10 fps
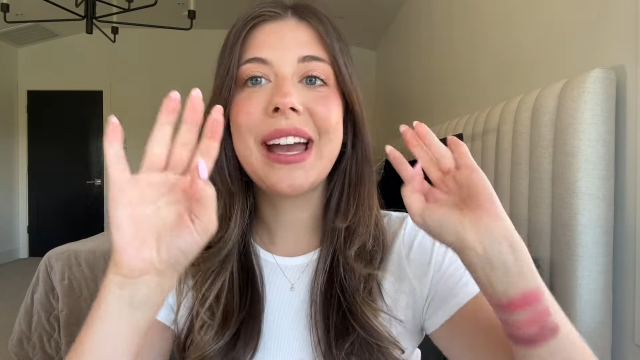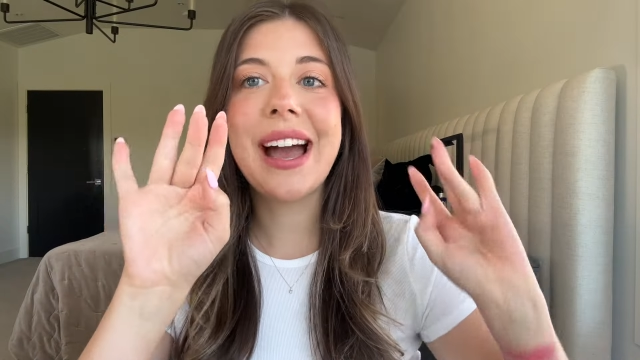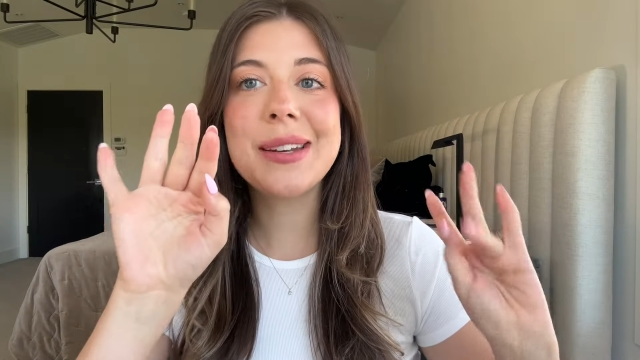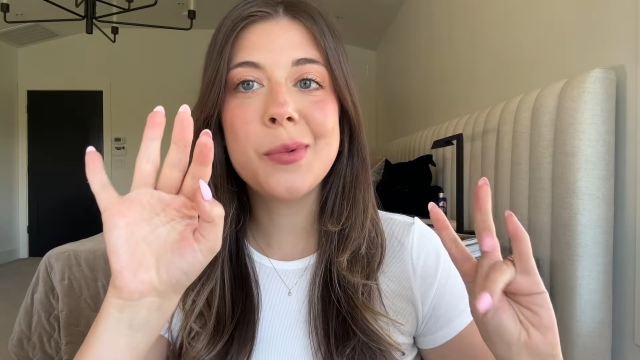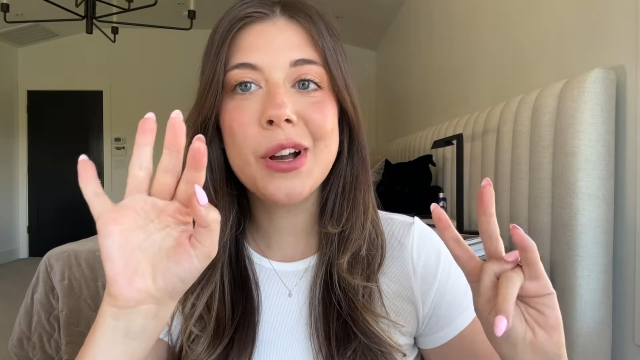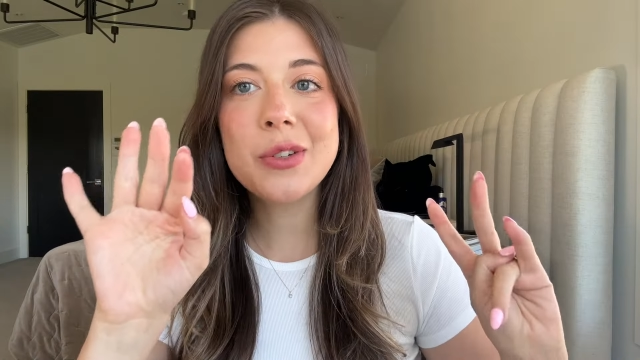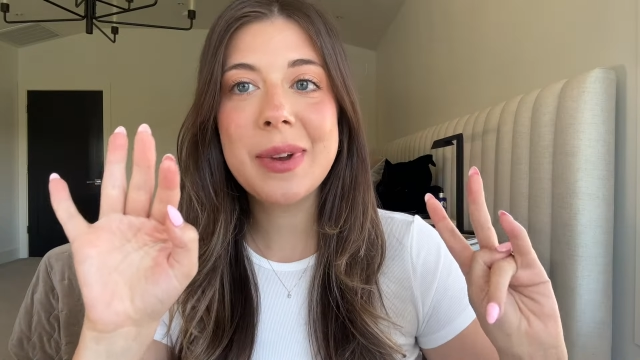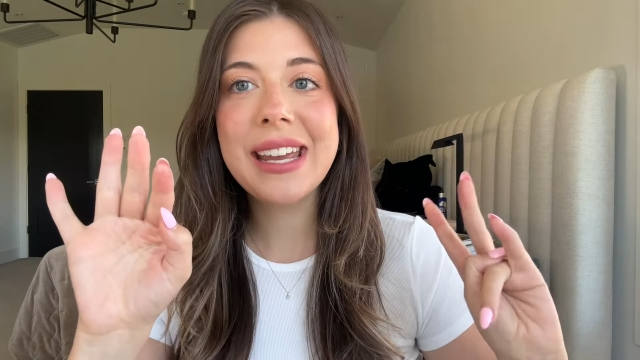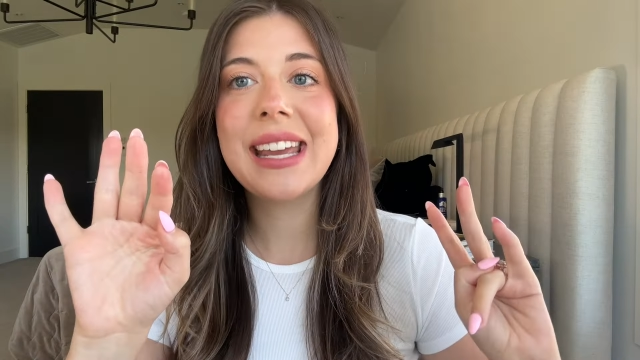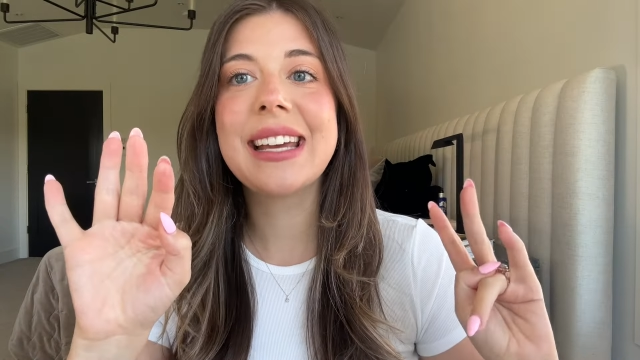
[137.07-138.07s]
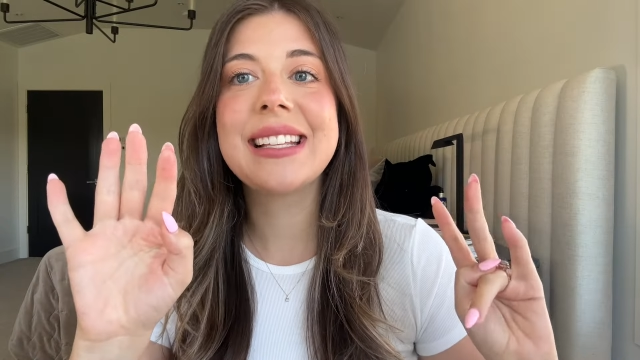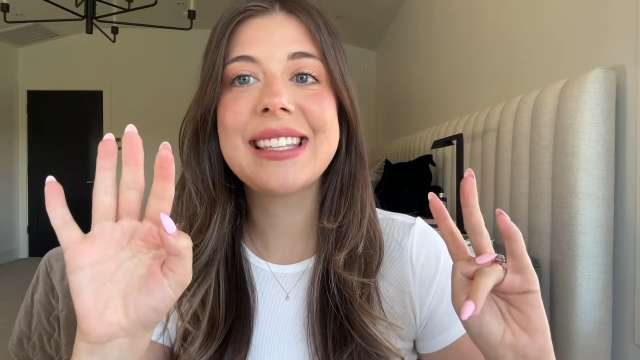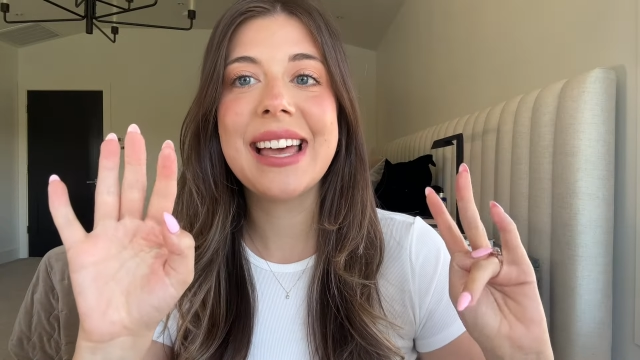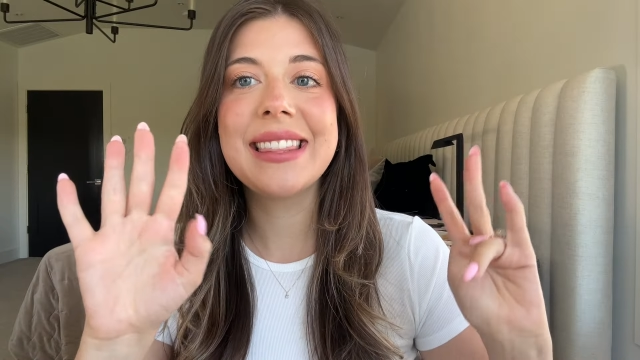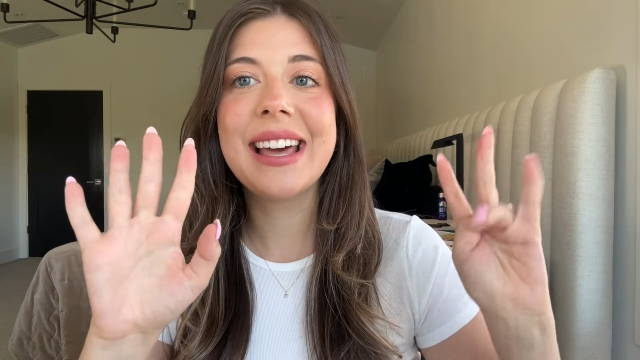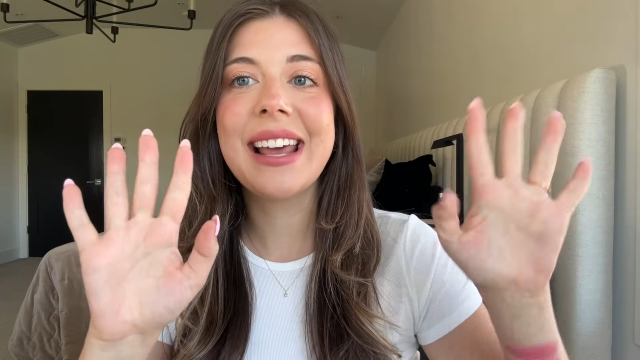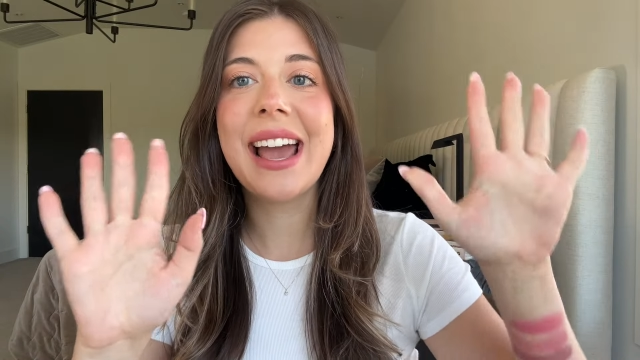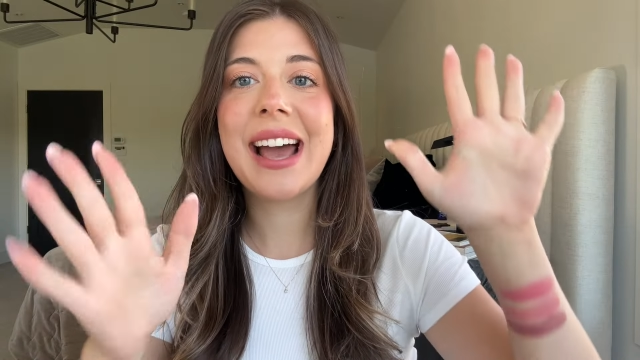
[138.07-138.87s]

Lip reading: I had to wash my hands and then I